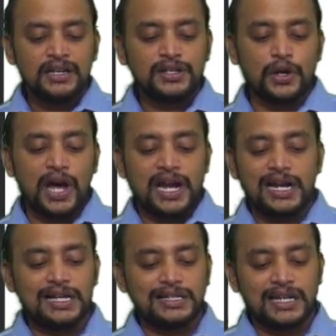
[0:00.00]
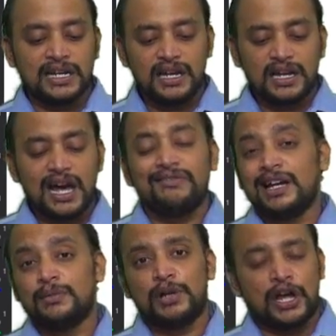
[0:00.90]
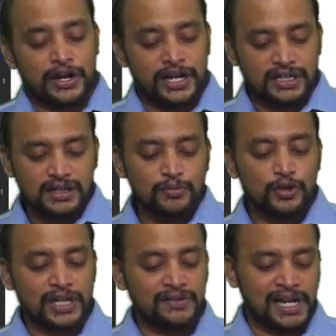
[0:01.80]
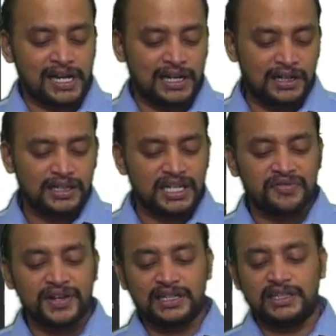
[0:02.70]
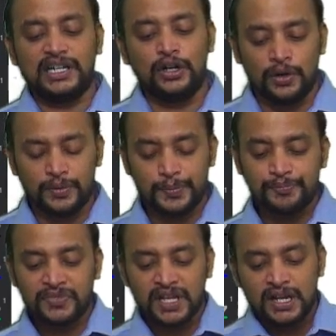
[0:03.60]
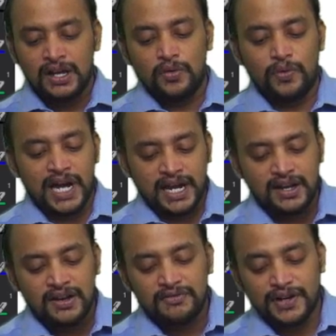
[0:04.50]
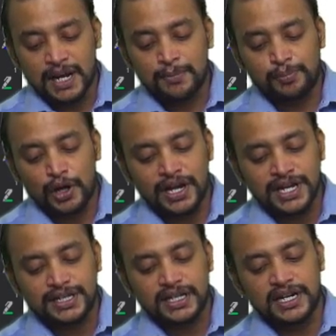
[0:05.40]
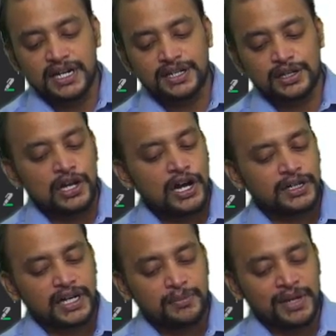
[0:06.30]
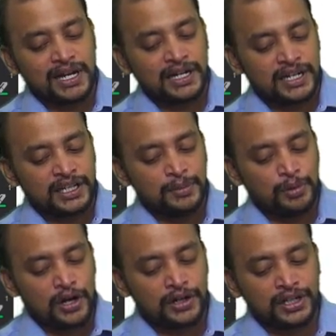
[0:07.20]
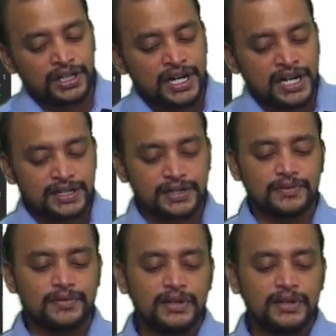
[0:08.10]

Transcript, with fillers: So, it is available or not? Motor vehicle, definitely no. Why? For employees, it is not coming under the blocked credits.